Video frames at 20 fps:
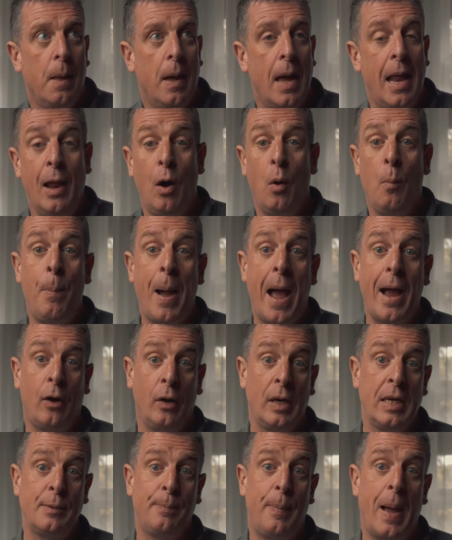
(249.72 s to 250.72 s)
little bag on
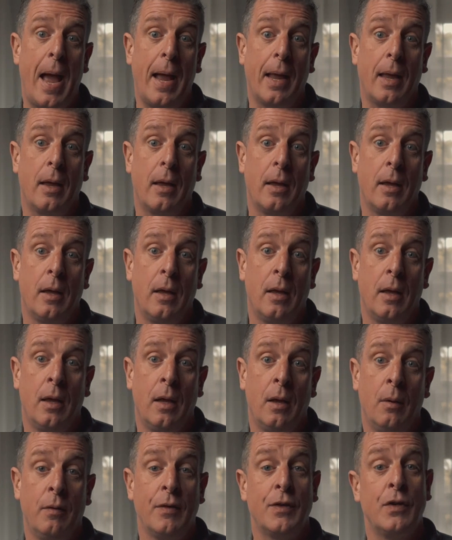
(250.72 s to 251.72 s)
his back
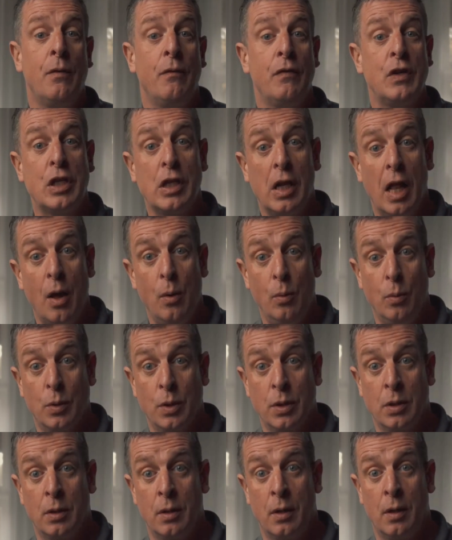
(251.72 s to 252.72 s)
with some of his clothes.